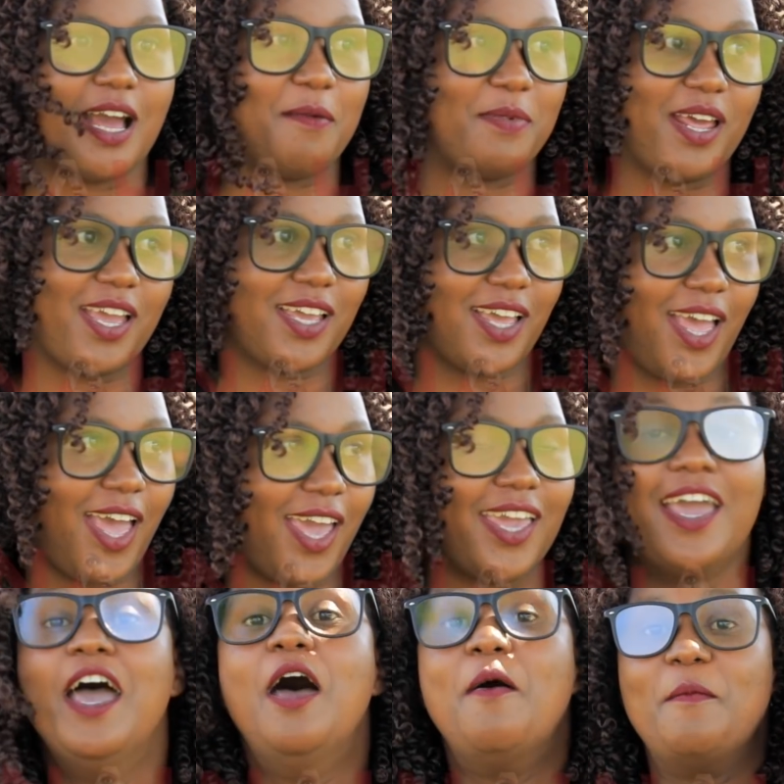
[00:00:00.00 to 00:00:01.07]
I'm like hey.
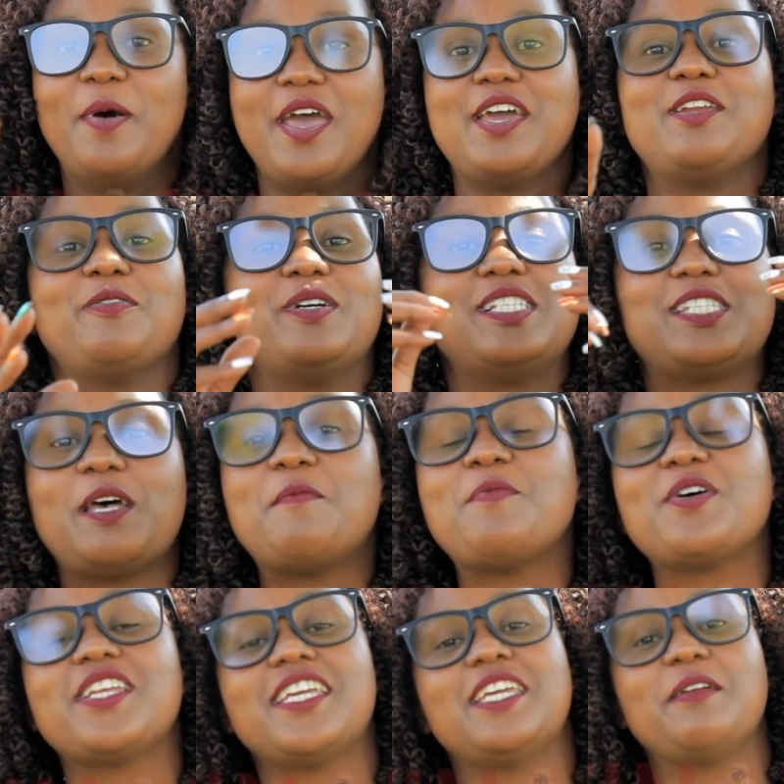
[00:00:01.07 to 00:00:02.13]
But anyway,
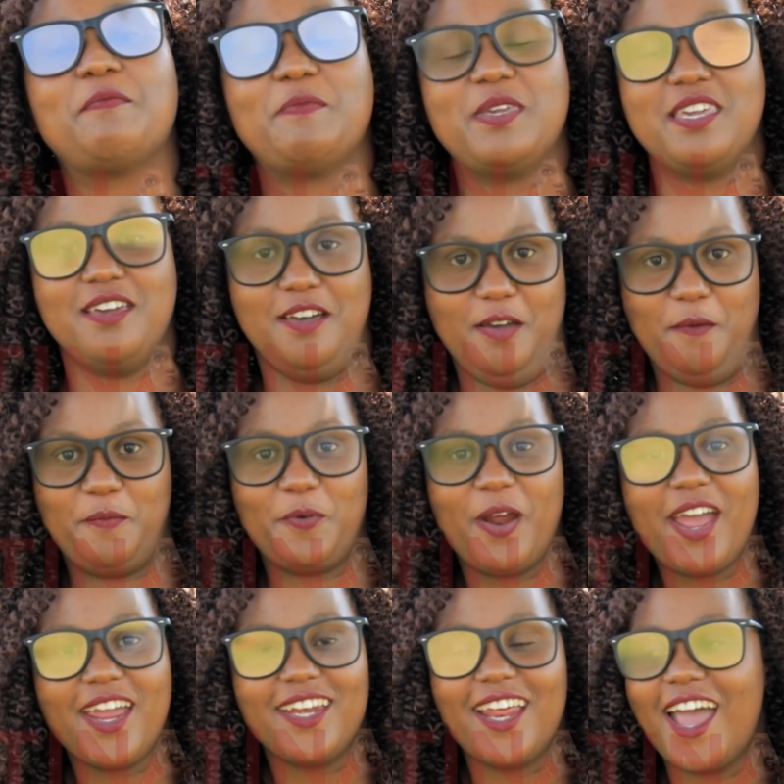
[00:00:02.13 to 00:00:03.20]
somebody hit me up,
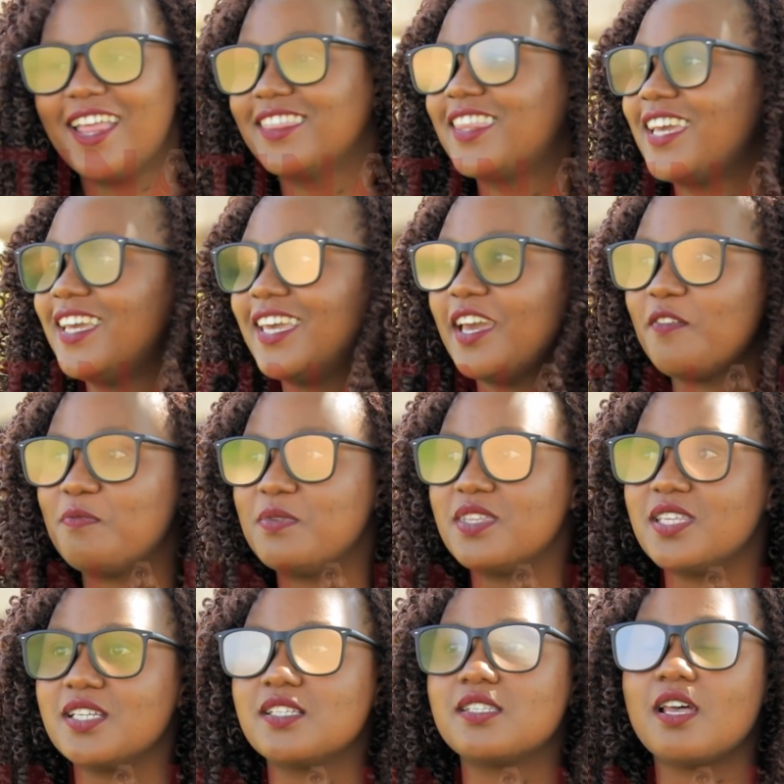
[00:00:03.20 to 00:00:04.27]
right? And they gave me
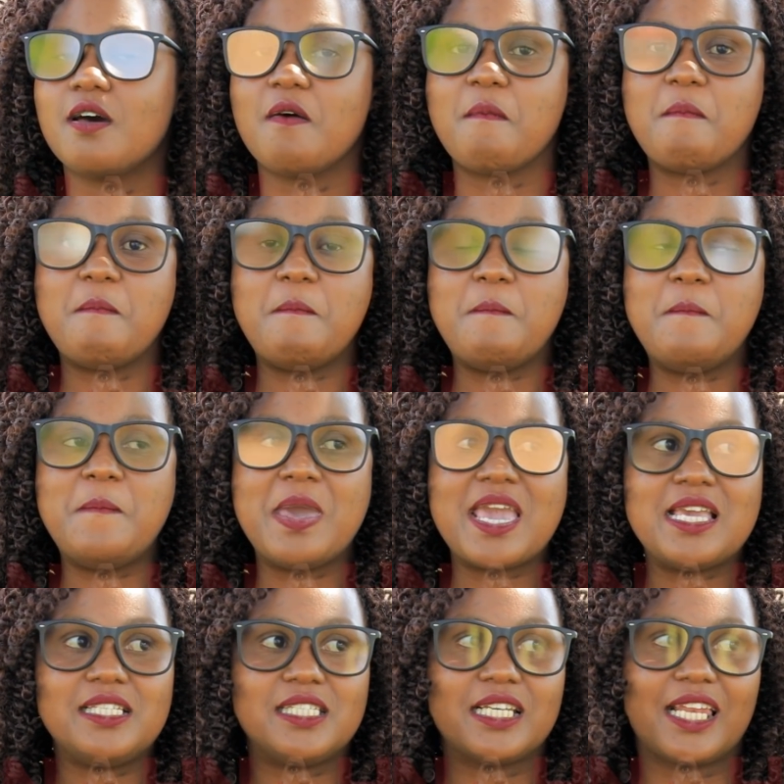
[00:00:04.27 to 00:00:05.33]
this
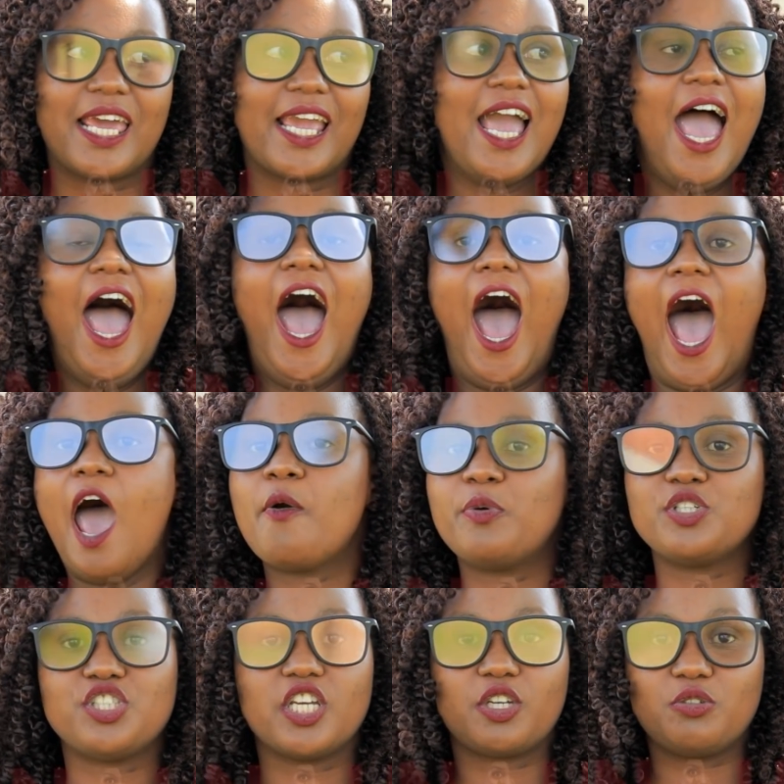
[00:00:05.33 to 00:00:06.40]
amazing, like I
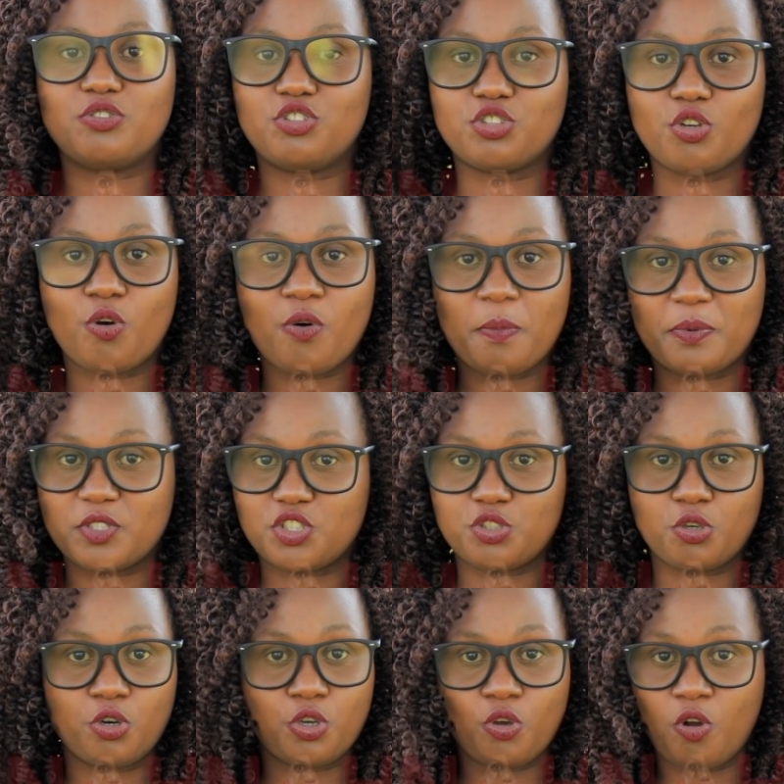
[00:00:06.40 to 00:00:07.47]
wish I could show up and
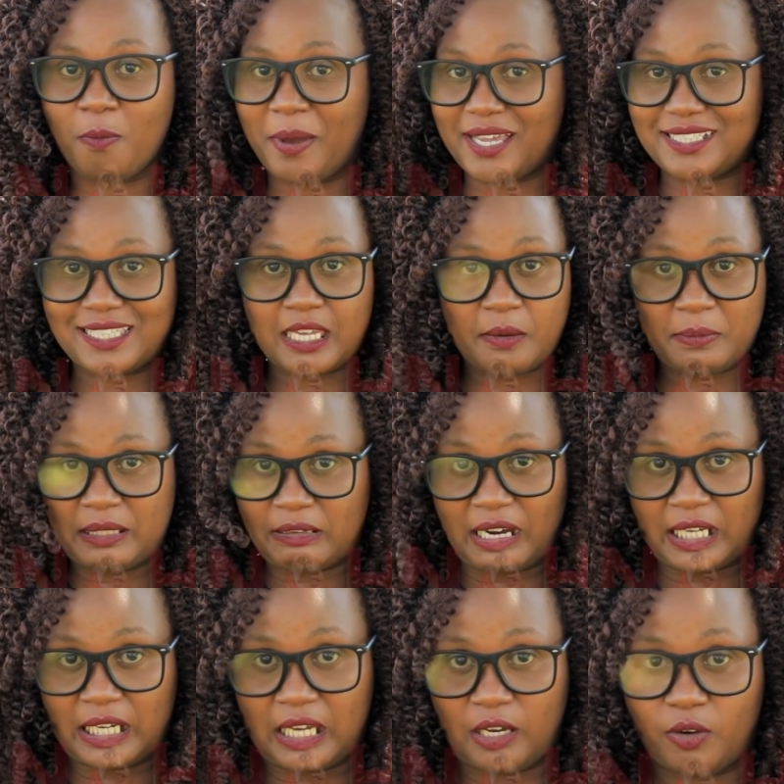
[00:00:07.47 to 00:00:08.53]
show you all my tummy
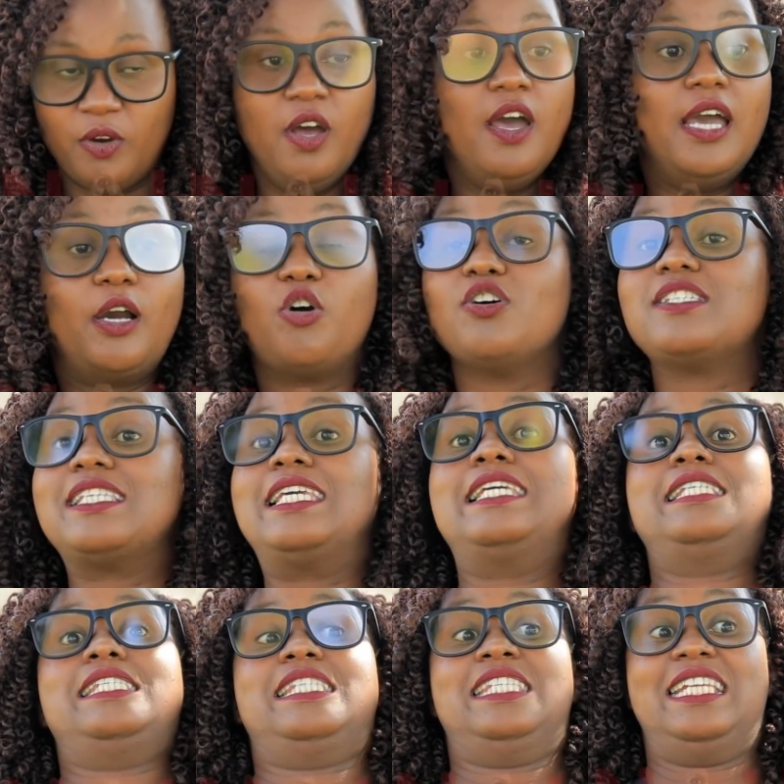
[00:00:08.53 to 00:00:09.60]
right now because
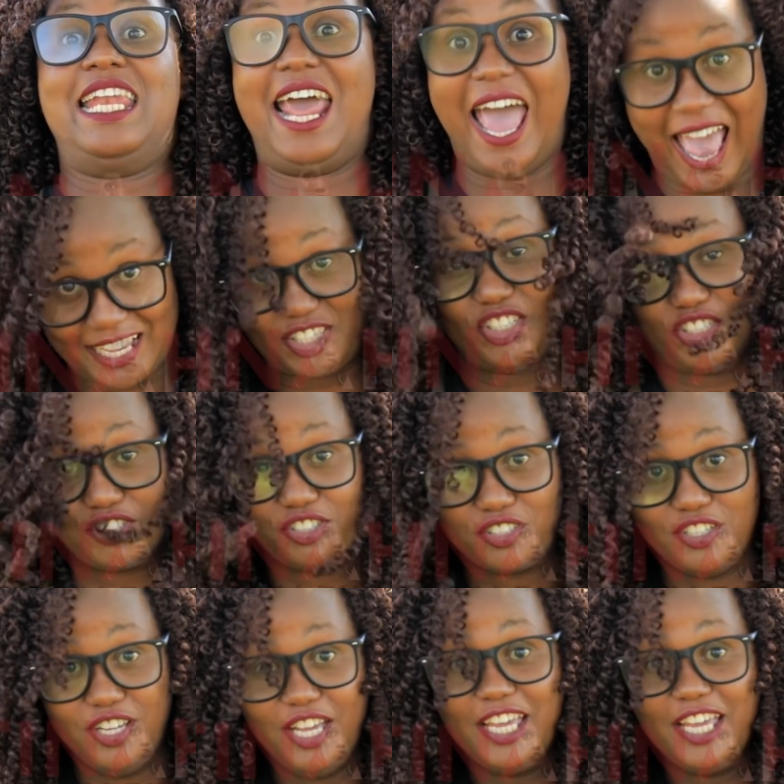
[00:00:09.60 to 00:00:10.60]
it's snatched.